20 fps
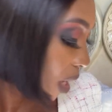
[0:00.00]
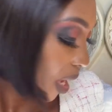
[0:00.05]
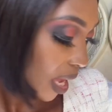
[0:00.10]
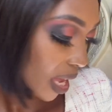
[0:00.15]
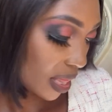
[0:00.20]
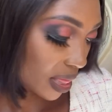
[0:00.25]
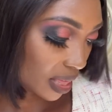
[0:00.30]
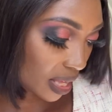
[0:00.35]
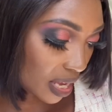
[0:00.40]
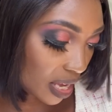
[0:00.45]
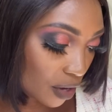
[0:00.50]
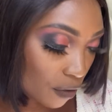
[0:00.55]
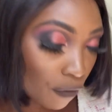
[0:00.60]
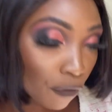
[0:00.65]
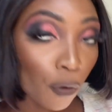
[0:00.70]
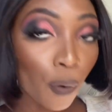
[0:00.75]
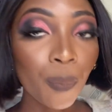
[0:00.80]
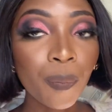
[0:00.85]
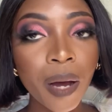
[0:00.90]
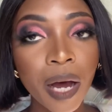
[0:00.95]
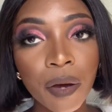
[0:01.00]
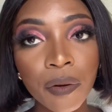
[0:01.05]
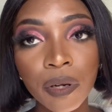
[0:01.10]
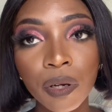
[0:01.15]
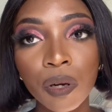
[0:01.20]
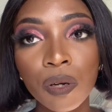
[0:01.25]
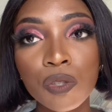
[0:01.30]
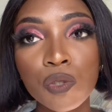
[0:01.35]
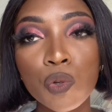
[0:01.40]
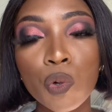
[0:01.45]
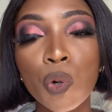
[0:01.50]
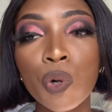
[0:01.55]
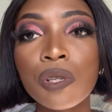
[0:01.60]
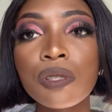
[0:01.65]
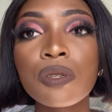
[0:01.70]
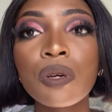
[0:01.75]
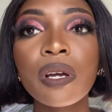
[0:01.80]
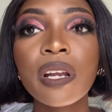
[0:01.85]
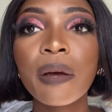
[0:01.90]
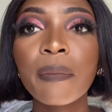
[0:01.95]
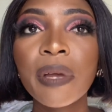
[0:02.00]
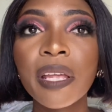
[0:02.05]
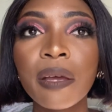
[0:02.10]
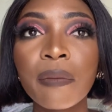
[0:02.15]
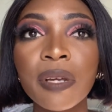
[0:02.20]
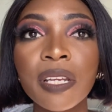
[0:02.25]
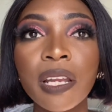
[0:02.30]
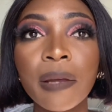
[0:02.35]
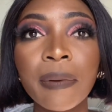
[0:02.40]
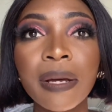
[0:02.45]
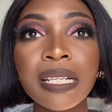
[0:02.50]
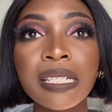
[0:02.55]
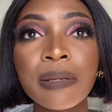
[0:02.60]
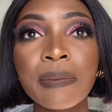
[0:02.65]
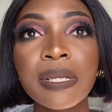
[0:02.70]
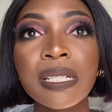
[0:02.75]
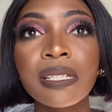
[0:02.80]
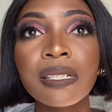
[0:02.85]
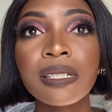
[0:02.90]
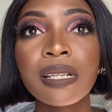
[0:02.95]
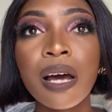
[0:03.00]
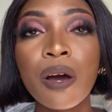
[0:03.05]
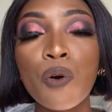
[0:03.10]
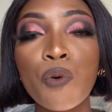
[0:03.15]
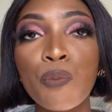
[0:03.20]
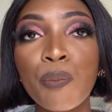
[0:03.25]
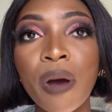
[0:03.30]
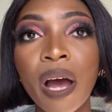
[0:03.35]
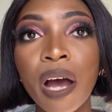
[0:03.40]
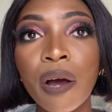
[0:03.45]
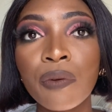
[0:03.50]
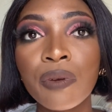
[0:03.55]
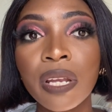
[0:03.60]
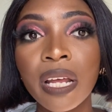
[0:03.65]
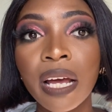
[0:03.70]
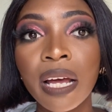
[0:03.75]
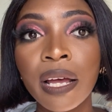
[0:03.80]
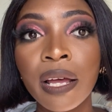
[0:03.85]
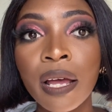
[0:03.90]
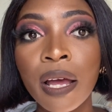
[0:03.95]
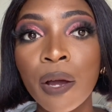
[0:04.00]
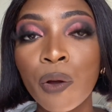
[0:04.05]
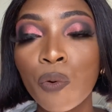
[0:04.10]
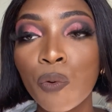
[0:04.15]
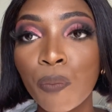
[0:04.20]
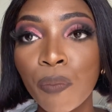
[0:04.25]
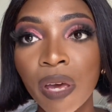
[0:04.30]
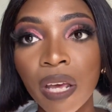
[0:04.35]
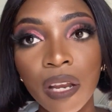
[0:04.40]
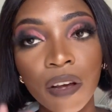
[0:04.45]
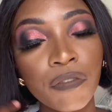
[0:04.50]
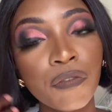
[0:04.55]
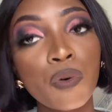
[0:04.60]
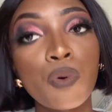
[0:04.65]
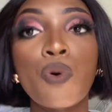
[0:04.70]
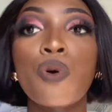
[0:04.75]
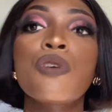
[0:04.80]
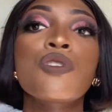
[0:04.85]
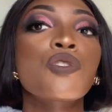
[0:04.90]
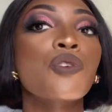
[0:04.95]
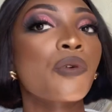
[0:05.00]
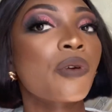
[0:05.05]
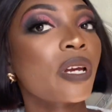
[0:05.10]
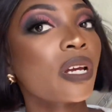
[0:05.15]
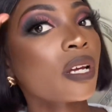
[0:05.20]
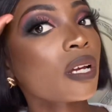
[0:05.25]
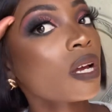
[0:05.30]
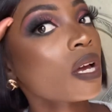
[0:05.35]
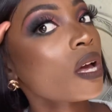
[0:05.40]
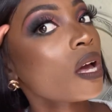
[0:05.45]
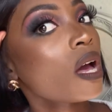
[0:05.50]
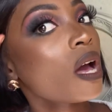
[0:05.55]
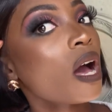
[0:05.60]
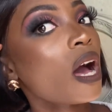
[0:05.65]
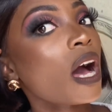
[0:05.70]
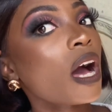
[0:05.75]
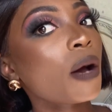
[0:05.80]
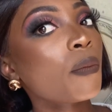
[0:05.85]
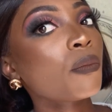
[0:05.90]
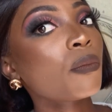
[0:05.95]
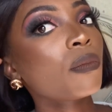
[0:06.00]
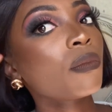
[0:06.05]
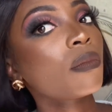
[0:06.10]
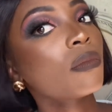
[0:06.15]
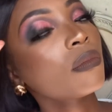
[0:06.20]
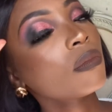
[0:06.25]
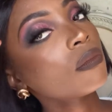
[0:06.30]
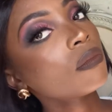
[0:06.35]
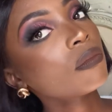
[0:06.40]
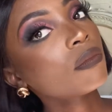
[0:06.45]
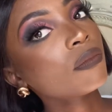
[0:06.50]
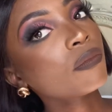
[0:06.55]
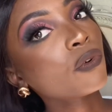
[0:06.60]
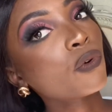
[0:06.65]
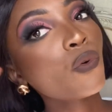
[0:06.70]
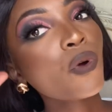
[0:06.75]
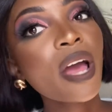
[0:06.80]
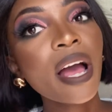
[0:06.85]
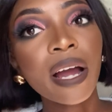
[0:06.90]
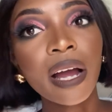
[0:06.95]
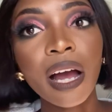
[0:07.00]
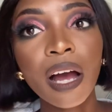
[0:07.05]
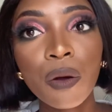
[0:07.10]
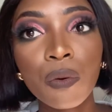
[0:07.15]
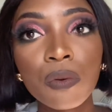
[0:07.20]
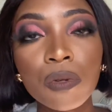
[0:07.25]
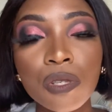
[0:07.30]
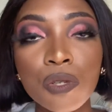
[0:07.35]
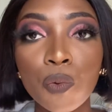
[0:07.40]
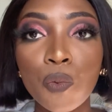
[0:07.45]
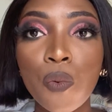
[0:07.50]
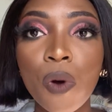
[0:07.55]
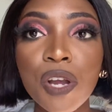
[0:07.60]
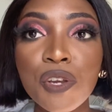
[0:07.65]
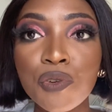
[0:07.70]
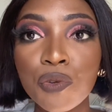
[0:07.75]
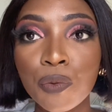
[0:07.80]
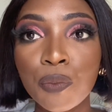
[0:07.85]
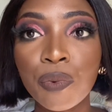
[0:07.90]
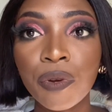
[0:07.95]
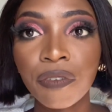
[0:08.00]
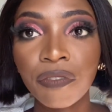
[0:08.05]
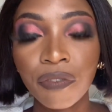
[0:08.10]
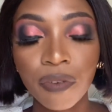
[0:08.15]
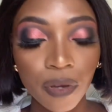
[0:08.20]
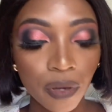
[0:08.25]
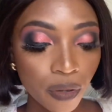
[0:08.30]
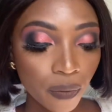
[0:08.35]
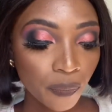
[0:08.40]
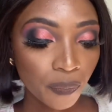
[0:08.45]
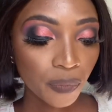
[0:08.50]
And then for powder contour, because khona abanye abantu abasebenzisa powder uphela for contouring, kuya ngawe ukuthi what do you prefer.